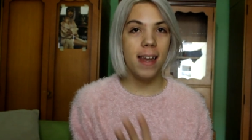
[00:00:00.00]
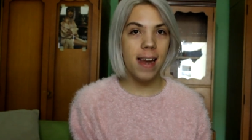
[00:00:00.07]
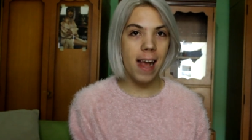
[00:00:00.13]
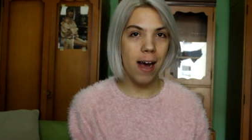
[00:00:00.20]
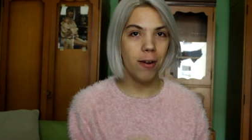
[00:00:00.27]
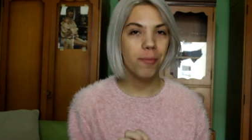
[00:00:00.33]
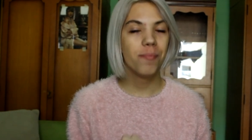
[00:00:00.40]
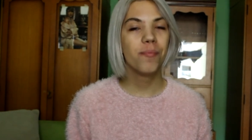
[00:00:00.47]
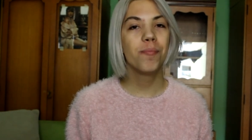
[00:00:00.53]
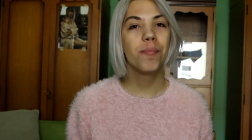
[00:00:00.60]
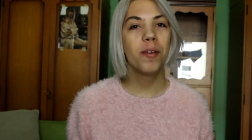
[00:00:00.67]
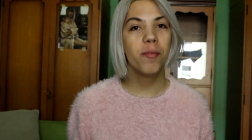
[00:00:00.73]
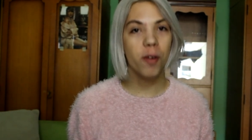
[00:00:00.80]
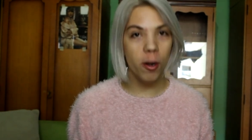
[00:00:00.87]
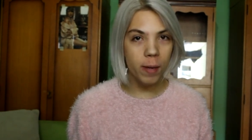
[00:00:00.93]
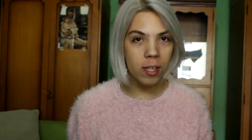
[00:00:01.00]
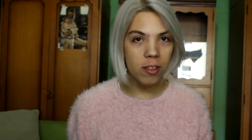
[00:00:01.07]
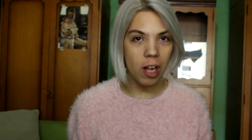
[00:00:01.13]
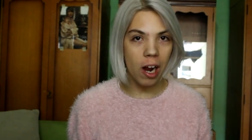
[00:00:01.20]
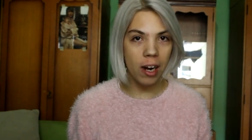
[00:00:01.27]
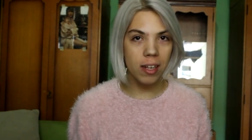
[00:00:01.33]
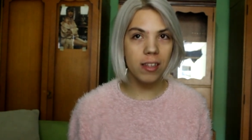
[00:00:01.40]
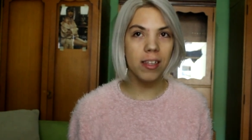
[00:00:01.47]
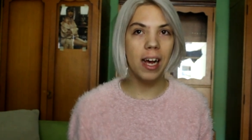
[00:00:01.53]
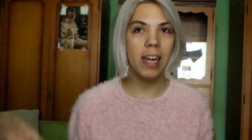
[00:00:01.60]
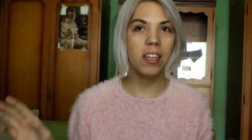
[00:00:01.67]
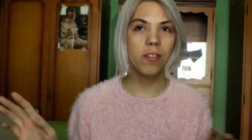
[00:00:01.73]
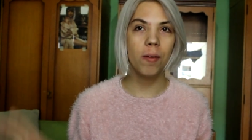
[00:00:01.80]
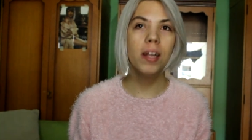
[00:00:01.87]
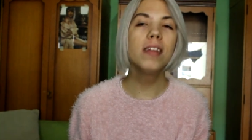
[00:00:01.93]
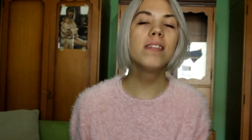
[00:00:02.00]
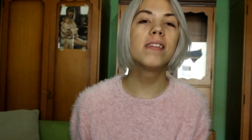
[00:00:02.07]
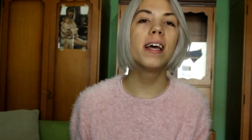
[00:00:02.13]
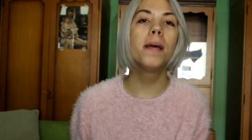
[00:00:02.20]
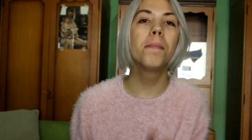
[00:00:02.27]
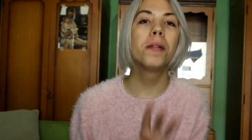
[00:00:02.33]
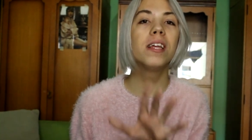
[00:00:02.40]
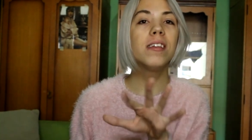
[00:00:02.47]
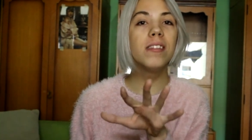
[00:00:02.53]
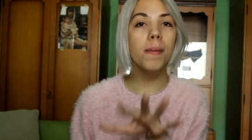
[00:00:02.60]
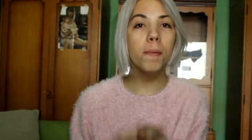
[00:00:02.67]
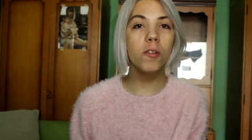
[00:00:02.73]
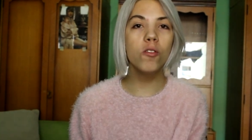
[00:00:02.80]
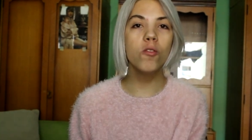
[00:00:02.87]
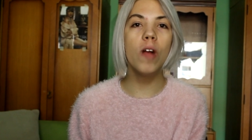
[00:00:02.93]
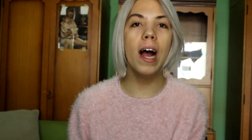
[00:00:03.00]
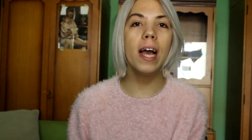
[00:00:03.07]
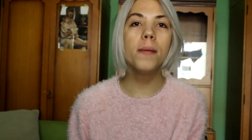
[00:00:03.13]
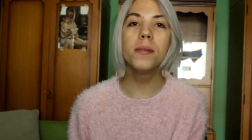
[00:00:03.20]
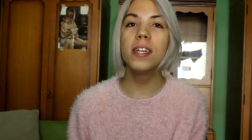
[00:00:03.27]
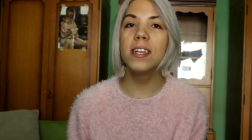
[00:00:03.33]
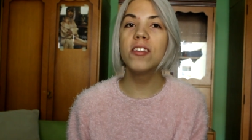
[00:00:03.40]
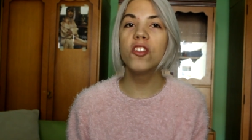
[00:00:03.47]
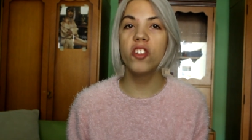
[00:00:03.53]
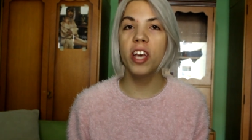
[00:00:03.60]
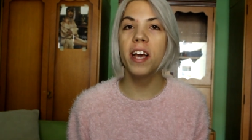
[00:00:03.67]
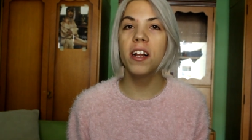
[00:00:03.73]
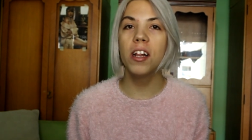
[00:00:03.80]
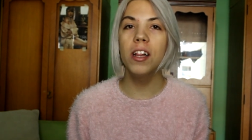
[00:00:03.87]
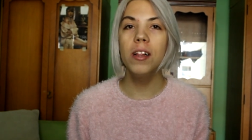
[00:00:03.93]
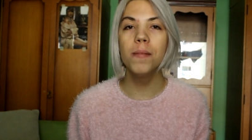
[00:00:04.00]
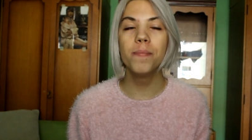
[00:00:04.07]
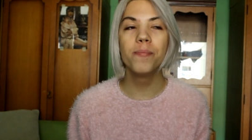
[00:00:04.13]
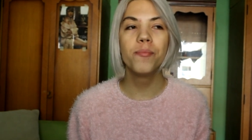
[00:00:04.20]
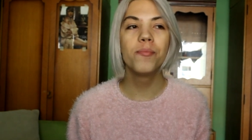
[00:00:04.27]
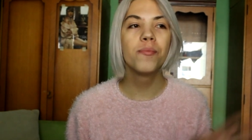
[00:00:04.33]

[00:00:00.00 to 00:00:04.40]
Now, before we start, I just want to say please subscribe to this channel